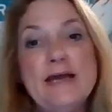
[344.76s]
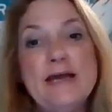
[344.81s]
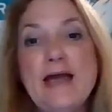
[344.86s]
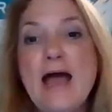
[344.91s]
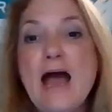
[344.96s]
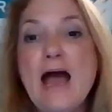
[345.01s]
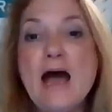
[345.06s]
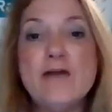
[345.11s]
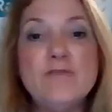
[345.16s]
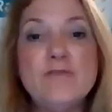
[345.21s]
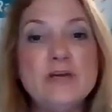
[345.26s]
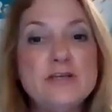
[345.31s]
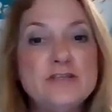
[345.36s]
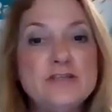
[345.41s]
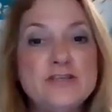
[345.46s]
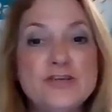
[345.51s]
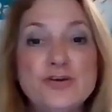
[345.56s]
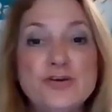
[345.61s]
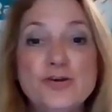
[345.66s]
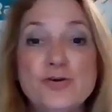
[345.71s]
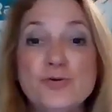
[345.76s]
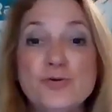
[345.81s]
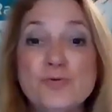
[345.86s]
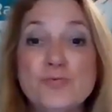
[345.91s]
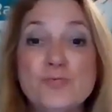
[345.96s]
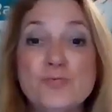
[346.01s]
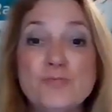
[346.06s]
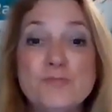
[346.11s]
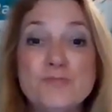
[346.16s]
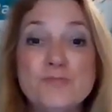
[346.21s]
having
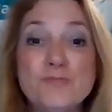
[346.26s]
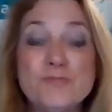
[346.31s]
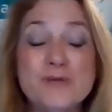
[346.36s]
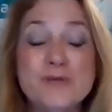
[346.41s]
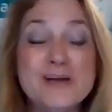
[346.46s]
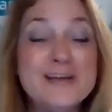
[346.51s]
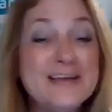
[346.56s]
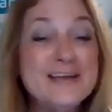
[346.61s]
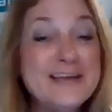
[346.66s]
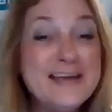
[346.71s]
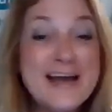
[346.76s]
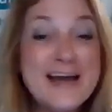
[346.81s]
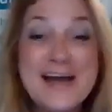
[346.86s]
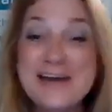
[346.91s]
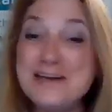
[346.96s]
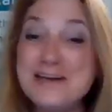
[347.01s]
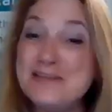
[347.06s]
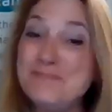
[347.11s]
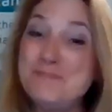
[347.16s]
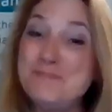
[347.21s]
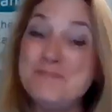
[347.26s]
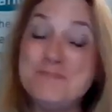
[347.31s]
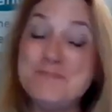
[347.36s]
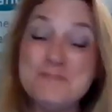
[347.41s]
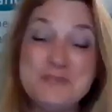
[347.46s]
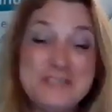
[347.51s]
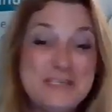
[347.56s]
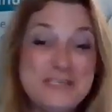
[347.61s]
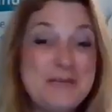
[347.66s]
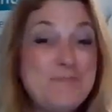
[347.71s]
to really kind of
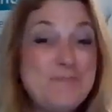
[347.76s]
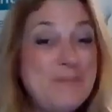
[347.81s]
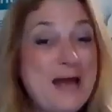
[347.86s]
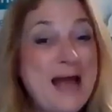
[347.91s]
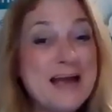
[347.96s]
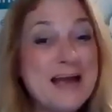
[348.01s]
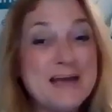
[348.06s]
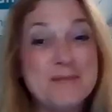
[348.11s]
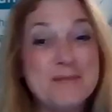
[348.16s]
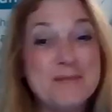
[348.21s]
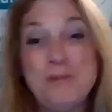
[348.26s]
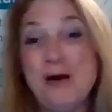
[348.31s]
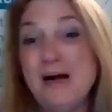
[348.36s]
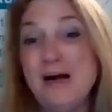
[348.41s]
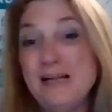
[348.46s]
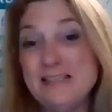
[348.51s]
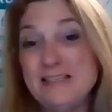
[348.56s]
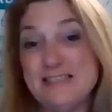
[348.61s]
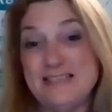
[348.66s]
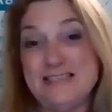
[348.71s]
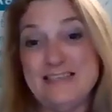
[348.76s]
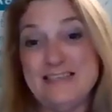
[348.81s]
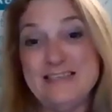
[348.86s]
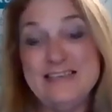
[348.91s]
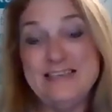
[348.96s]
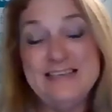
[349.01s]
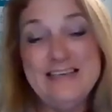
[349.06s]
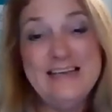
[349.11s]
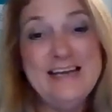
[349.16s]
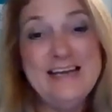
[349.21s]
sit back and punt
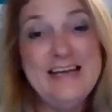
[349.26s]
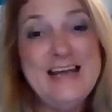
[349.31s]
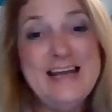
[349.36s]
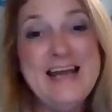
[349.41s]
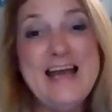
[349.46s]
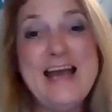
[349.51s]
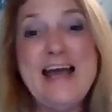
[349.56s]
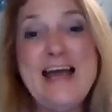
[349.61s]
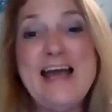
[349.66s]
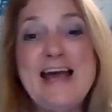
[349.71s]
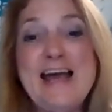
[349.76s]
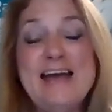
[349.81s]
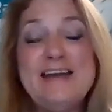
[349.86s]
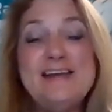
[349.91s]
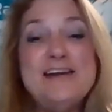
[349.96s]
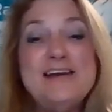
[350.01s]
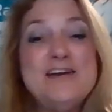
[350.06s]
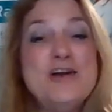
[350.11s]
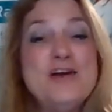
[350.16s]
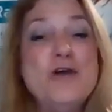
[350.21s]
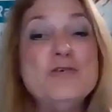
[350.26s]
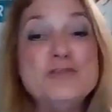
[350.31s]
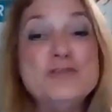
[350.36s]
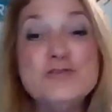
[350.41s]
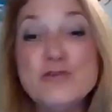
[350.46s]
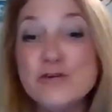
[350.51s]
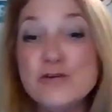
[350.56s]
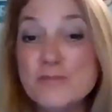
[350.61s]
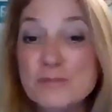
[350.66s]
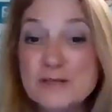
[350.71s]
and go
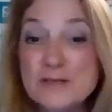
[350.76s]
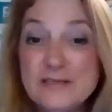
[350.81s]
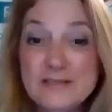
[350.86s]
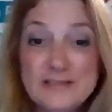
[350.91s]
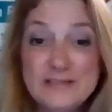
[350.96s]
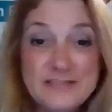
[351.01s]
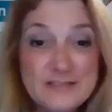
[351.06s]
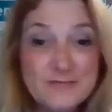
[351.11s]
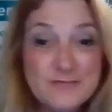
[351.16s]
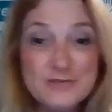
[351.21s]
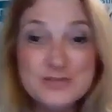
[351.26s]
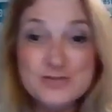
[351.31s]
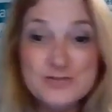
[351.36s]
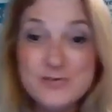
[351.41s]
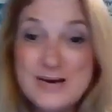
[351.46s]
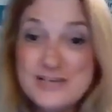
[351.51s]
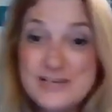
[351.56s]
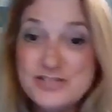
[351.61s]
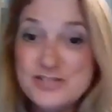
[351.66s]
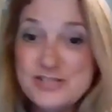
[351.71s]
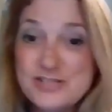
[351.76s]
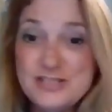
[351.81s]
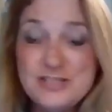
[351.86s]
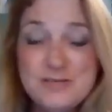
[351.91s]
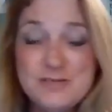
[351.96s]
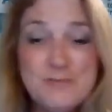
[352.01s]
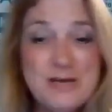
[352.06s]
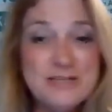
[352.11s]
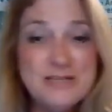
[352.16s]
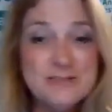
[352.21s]
into a completely different direction just
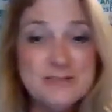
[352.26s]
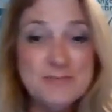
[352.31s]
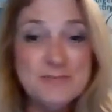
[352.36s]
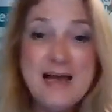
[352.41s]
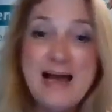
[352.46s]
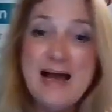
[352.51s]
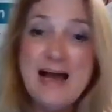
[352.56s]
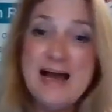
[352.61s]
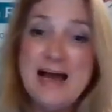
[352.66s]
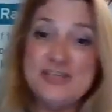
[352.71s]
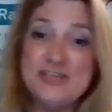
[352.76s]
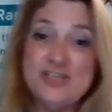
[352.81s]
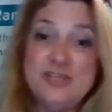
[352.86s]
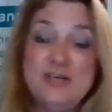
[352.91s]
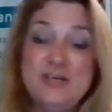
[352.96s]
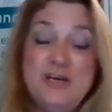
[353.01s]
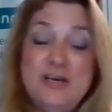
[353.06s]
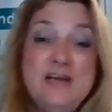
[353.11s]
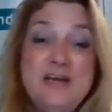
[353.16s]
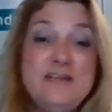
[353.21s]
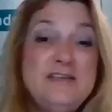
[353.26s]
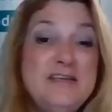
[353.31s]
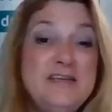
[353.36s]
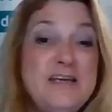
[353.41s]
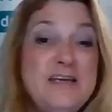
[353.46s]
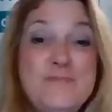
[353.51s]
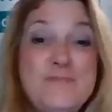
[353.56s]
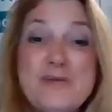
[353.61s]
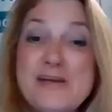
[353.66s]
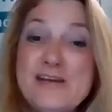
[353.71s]
to make some cash to
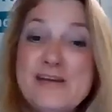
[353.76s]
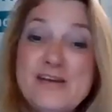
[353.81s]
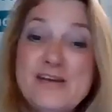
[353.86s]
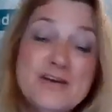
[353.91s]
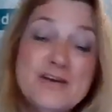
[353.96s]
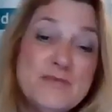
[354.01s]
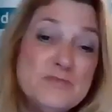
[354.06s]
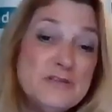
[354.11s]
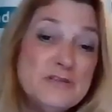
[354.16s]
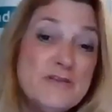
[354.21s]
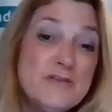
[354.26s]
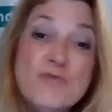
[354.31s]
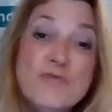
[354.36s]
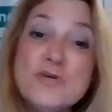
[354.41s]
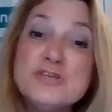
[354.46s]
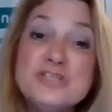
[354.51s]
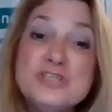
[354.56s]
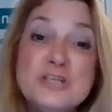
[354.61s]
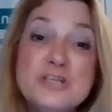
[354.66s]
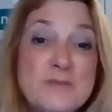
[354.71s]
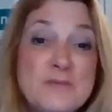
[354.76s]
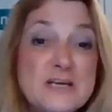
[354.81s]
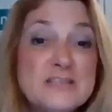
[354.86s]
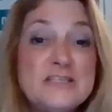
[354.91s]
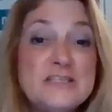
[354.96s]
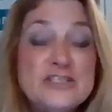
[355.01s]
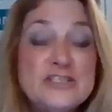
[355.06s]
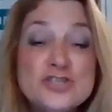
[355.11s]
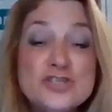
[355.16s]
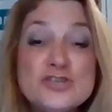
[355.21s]
keep that, and it was unfortunate
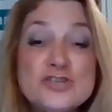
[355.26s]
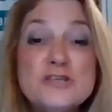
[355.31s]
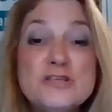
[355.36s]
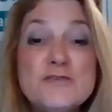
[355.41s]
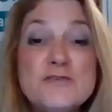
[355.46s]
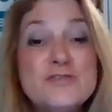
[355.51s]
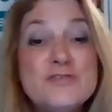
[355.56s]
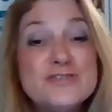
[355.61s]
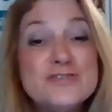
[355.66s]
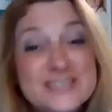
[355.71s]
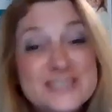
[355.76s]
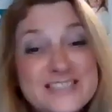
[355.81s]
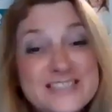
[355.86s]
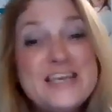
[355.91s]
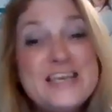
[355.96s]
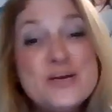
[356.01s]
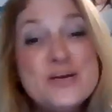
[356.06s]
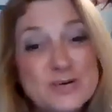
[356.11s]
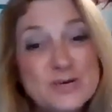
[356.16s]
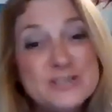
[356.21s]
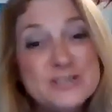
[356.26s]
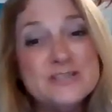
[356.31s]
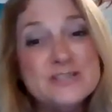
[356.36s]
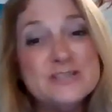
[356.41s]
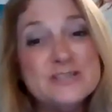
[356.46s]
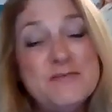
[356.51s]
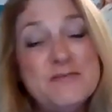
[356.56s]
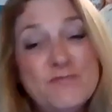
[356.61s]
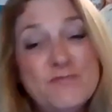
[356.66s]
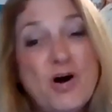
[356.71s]
because he shouldn't have. There's a
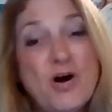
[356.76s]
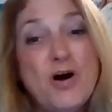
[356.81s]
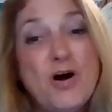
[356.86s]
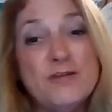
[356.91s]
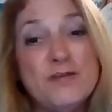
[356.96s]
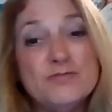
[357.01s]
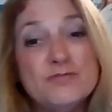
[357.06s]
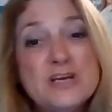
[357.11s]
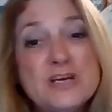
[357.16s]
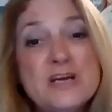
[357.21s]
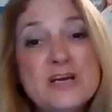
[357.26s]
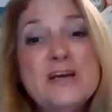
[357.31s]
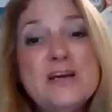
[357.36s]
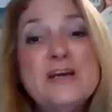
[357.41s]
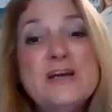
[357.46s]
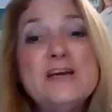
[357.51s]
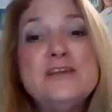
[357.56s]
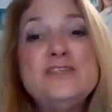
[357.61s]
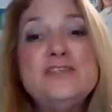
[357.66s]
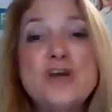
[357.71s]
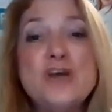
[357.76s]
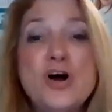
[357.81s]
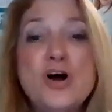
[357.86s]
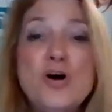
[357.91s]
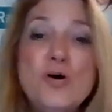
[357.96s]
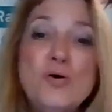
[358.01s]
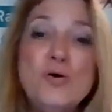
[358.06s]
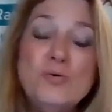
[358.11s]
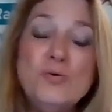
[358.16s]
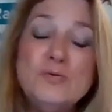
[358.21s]
sequence involved.
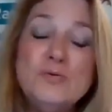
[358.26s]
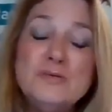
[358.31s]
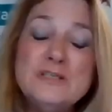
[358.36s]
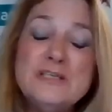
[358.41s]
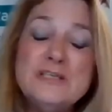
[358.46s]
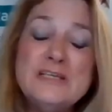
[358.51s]
So,